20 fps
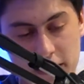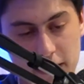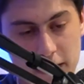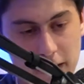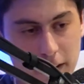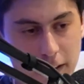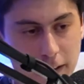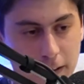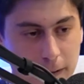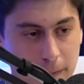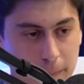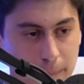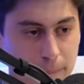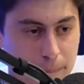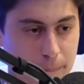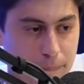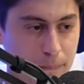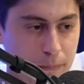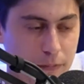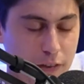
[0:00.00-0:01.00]

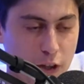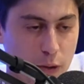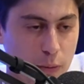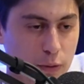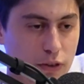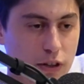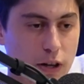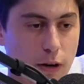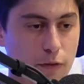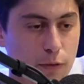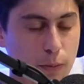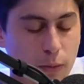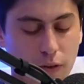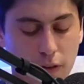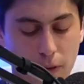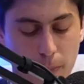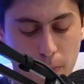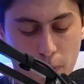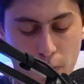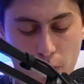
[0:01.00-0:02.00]
You know, he's comfortable
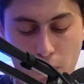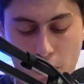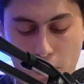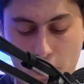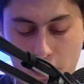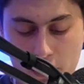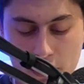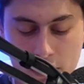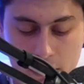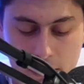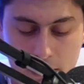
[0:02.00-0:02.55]
on the ball.